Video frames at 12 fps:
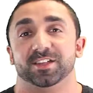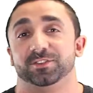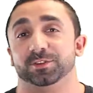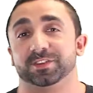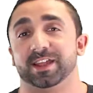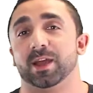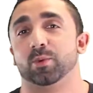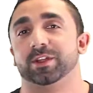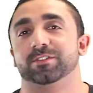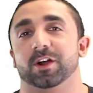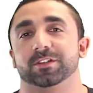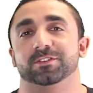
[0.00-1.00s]
So today I want
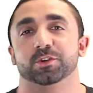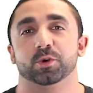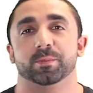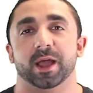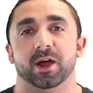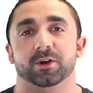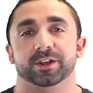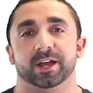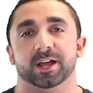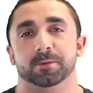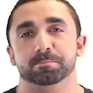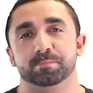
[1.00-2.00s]
to talk to you
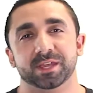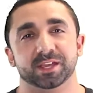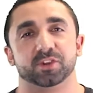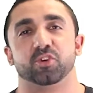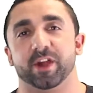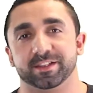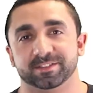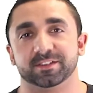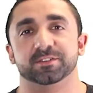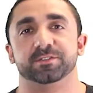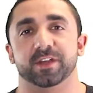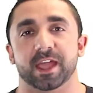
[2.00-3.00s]
about being
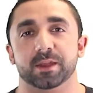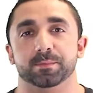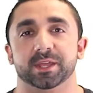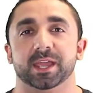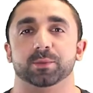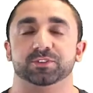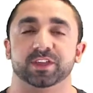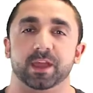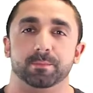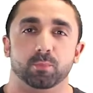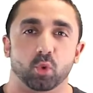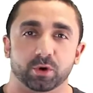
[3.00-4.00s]
aggressive and being able to
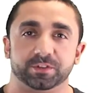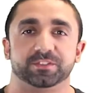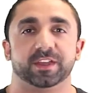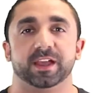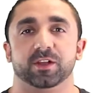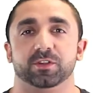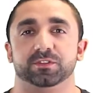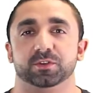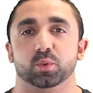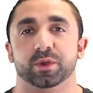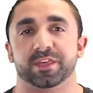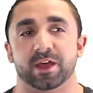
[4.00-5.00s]
get more sales
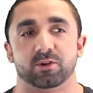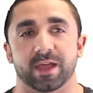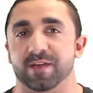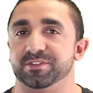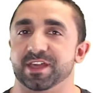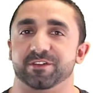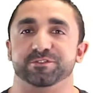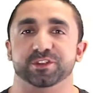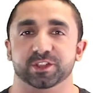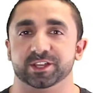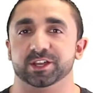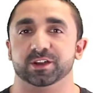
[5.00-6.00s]
without having that
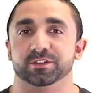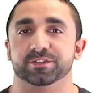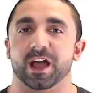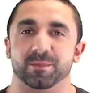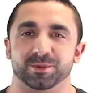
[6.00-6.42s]
feeling of